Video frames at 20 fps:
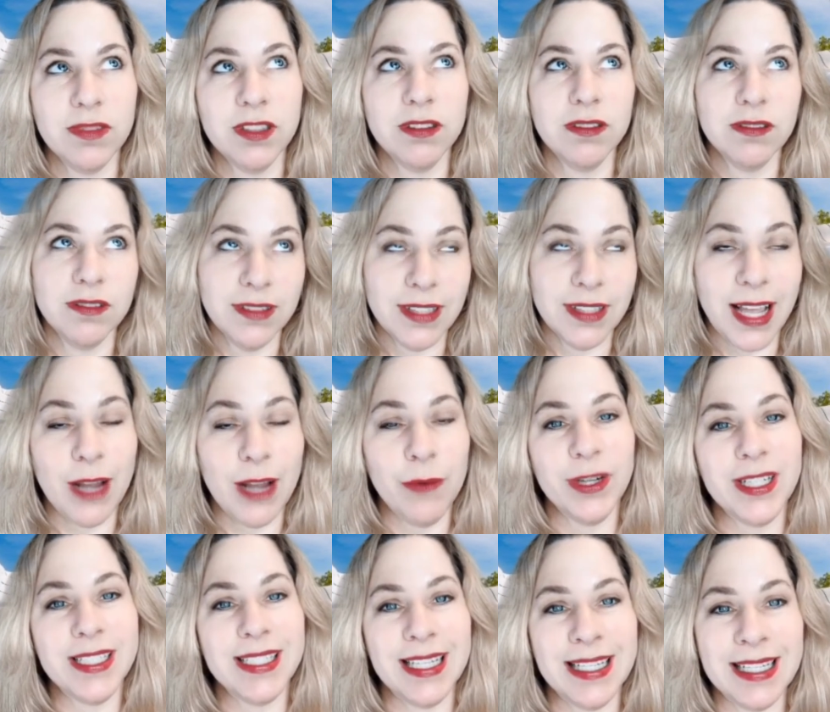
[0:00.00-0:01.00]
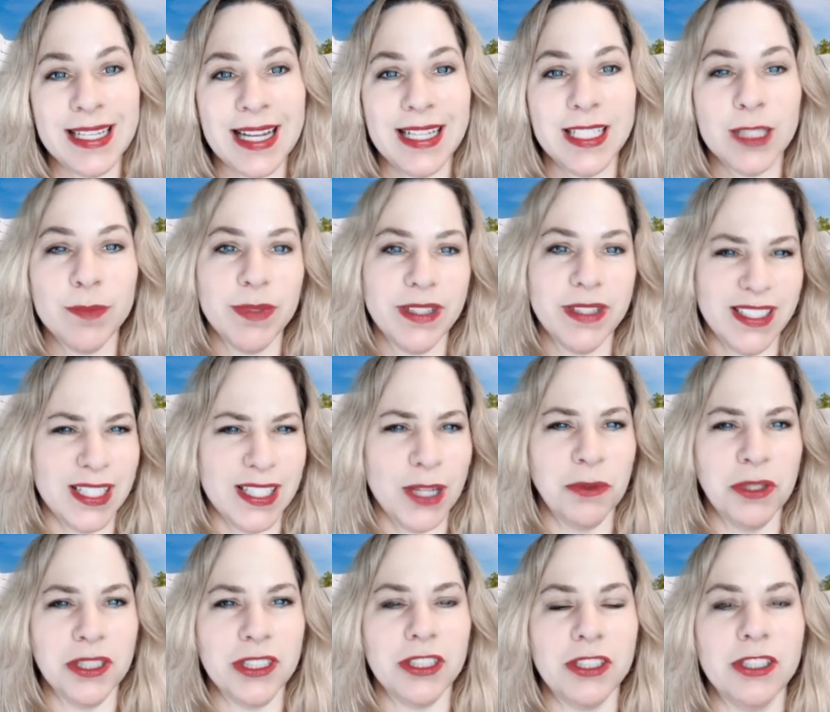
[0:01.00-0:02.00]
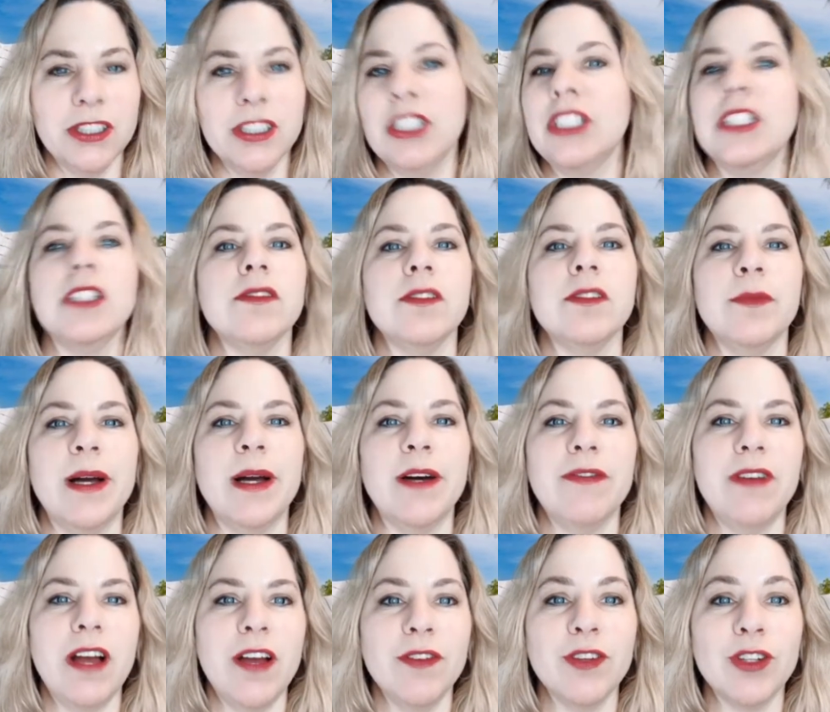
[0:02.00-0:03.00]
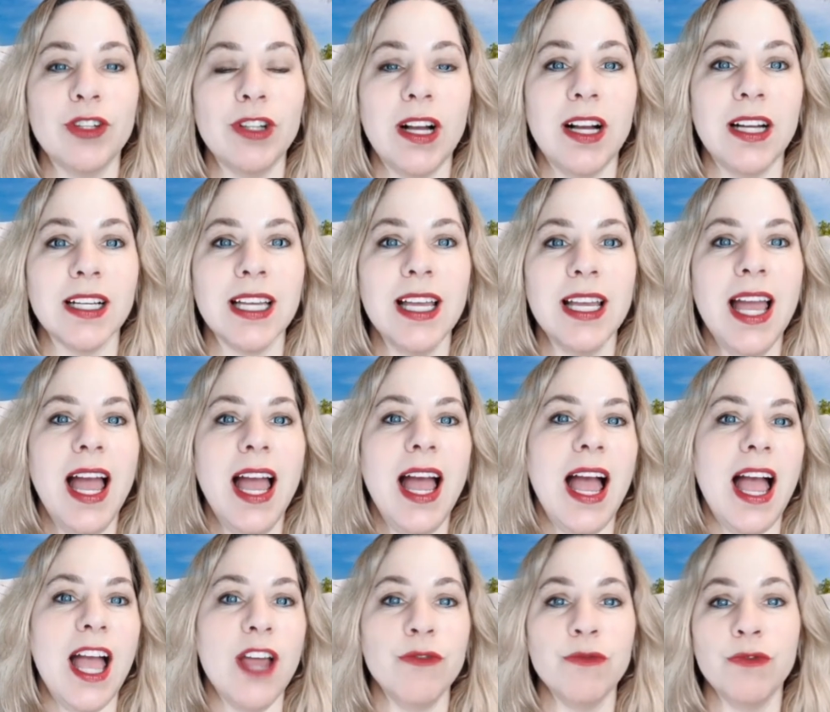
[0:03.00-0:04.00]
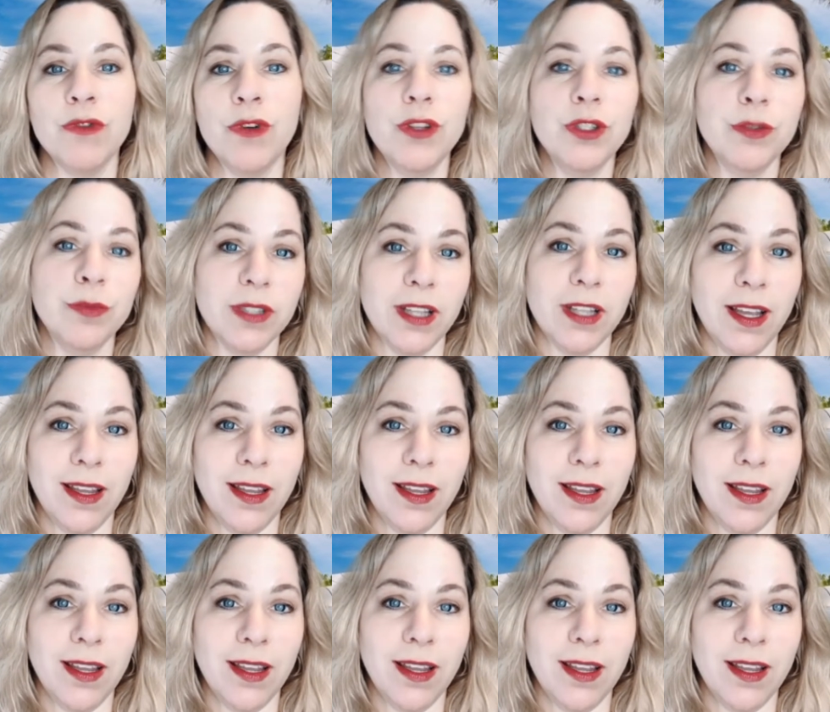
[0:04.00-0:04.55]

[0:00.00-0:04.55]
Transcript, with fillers: I want to say nights because I worked an early shift about five o'clock and rollerblade.